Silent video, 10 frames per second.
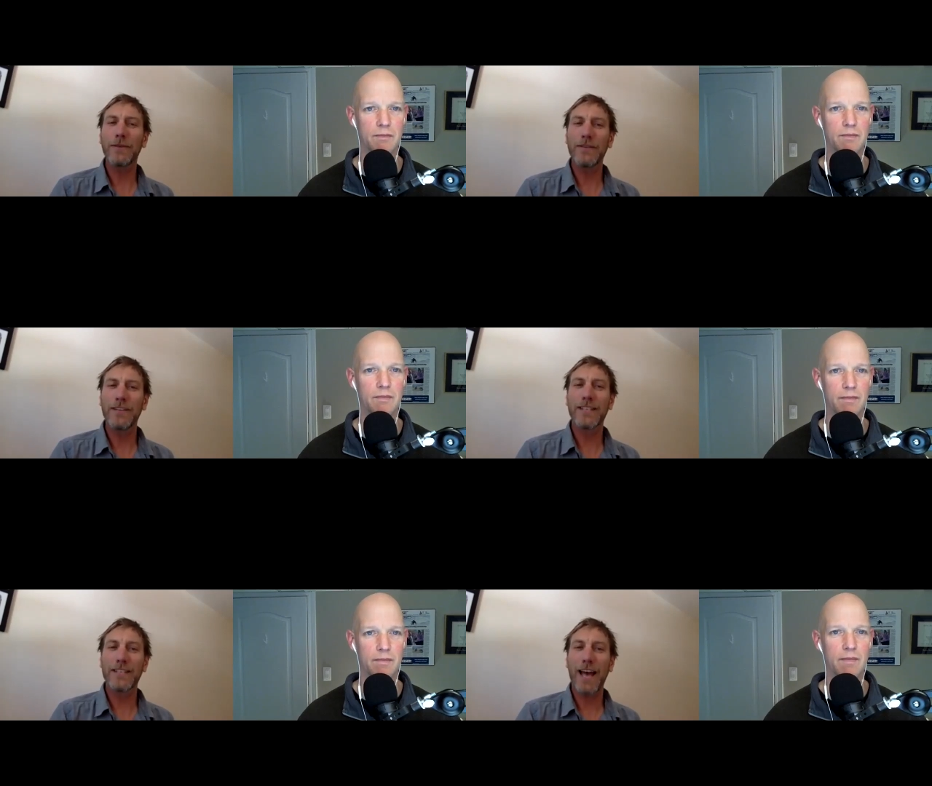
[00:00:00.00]

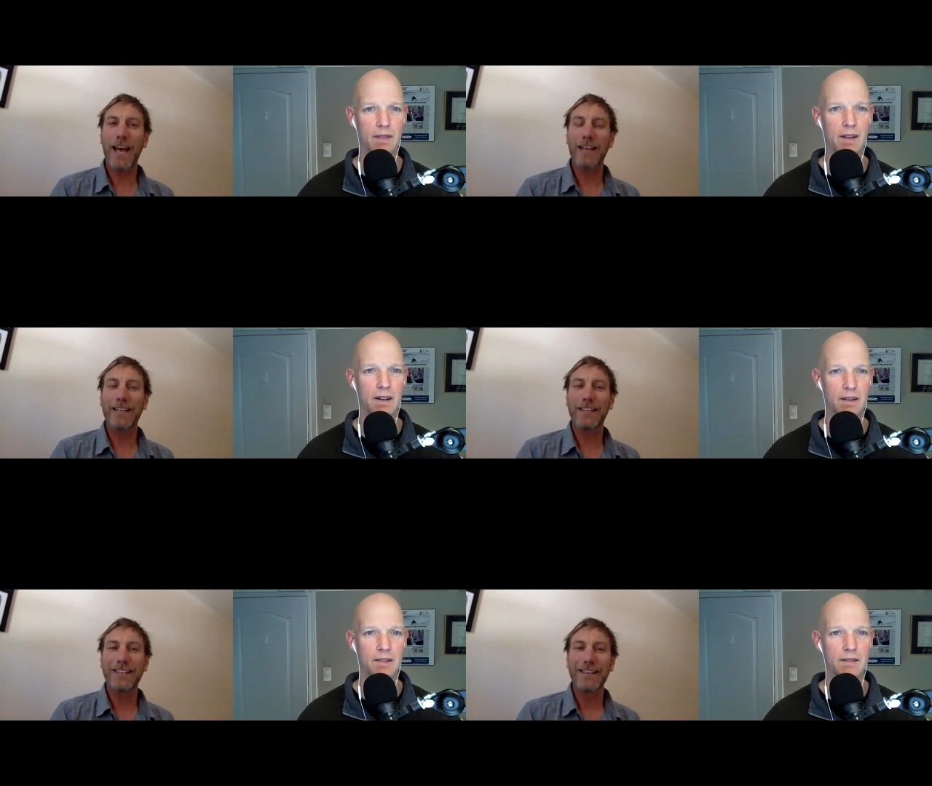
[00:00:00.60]
Speaker 1: visit that
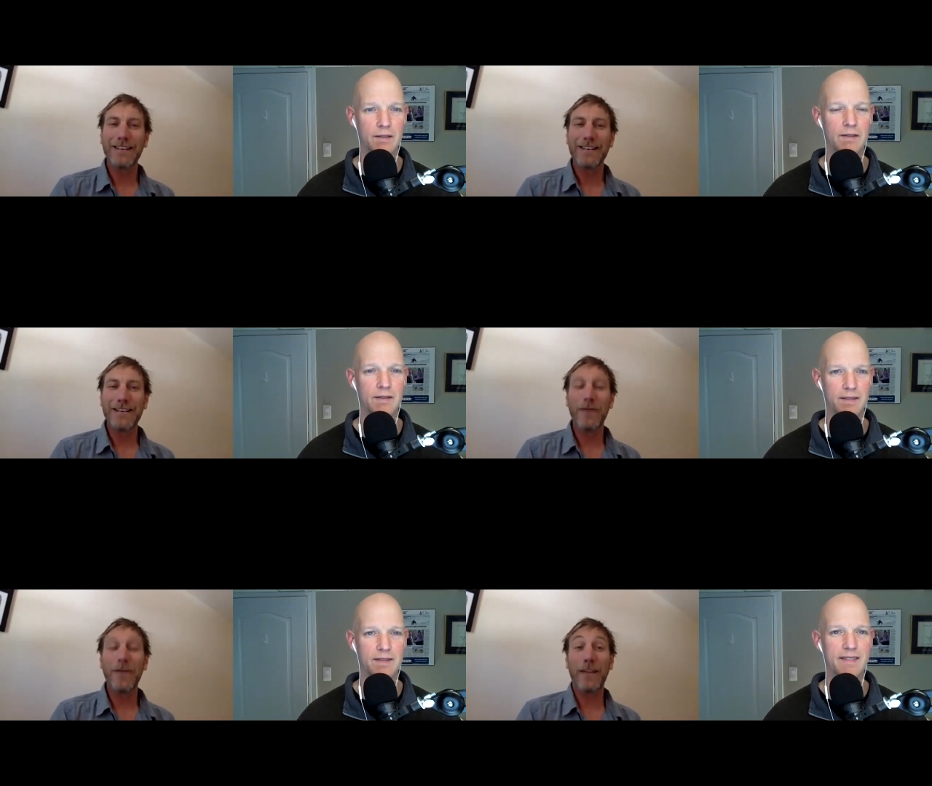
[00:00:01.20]
and
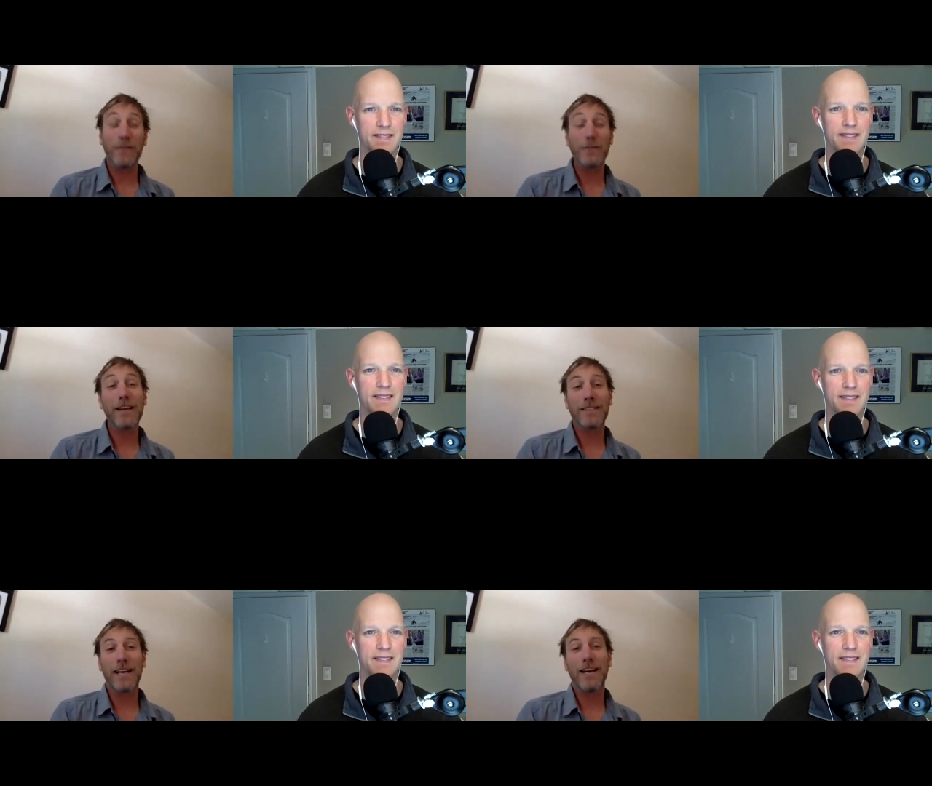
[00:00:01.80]
you know like a few
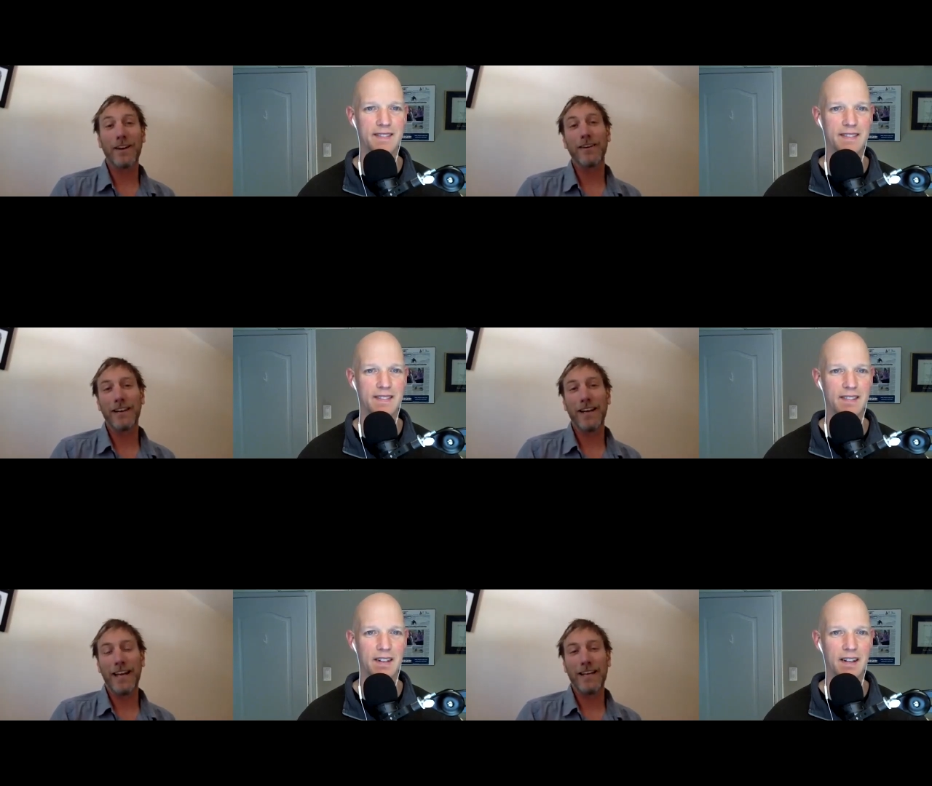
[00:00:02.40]
days later
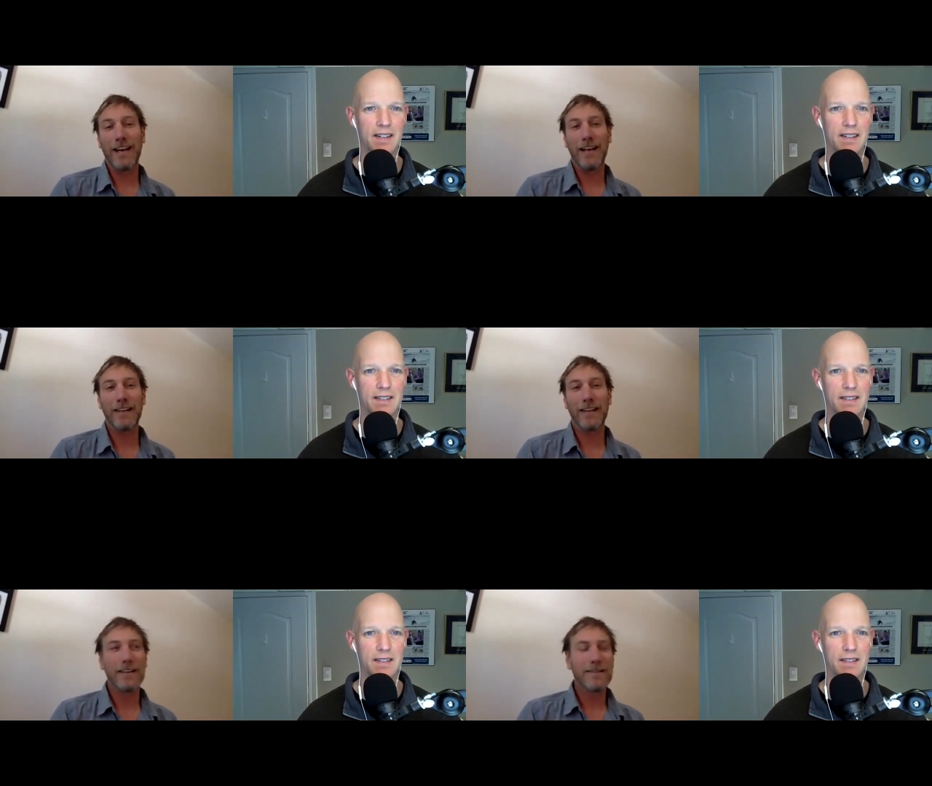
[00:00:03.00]
and yeah. uh,
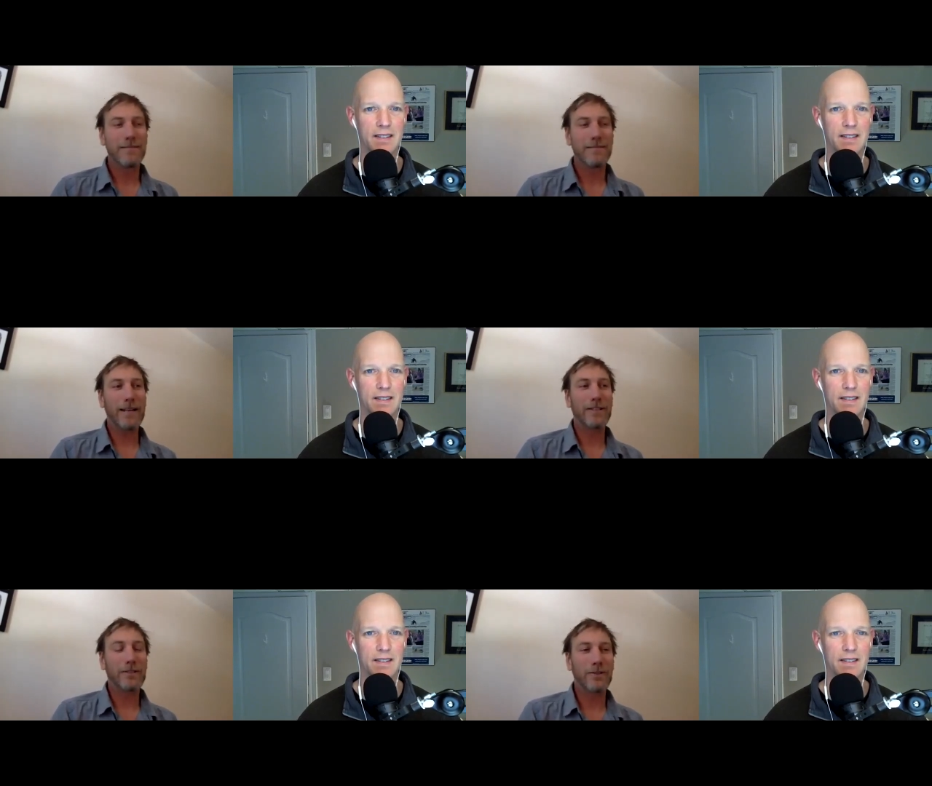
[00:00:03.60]

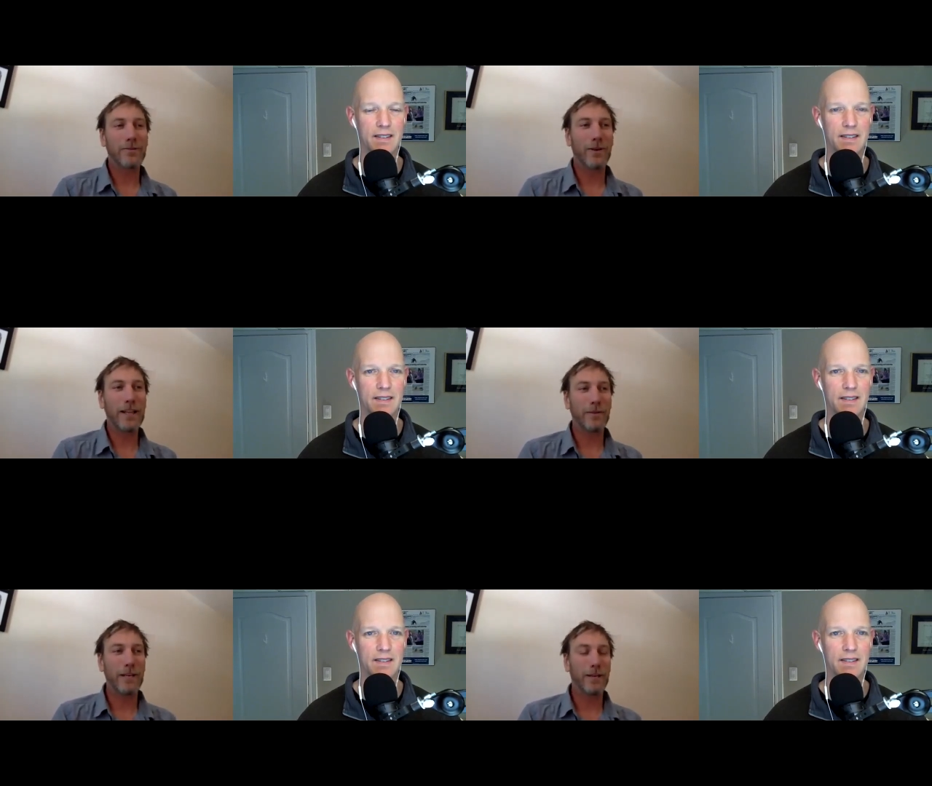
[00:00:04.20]
my
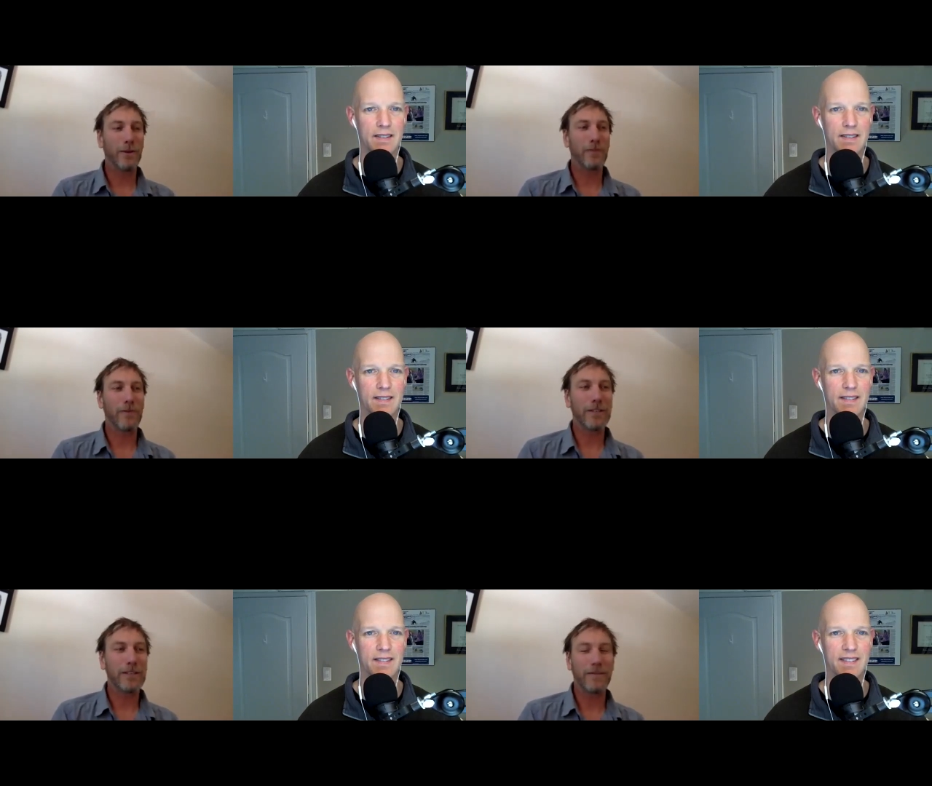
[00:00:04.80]
23 year old
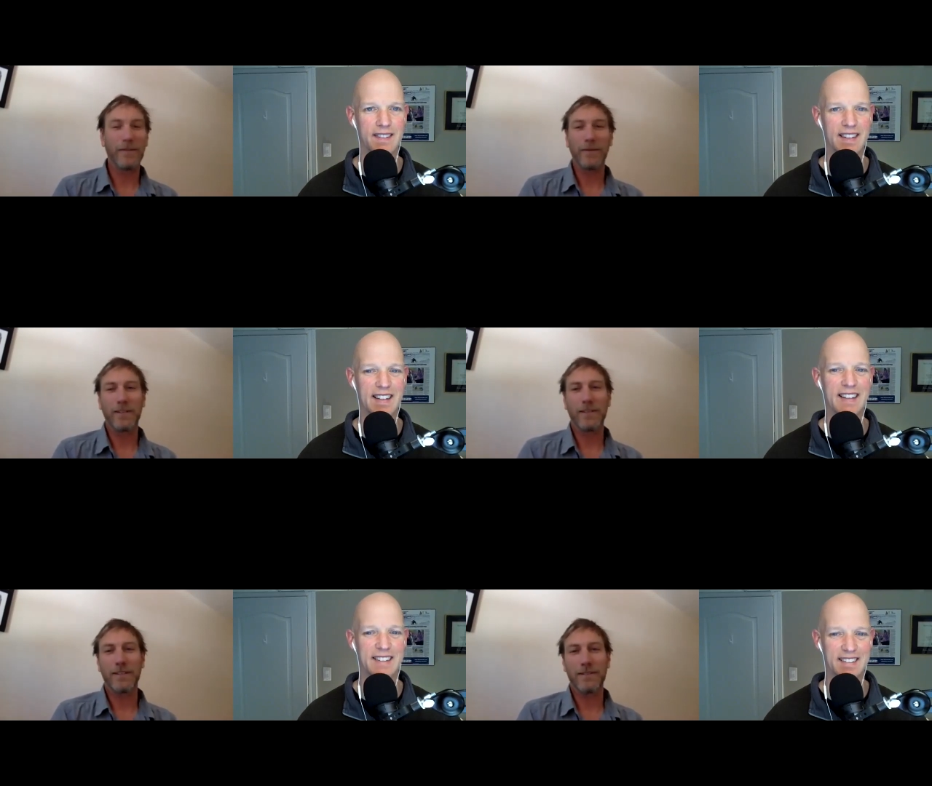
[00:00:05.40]
version of me was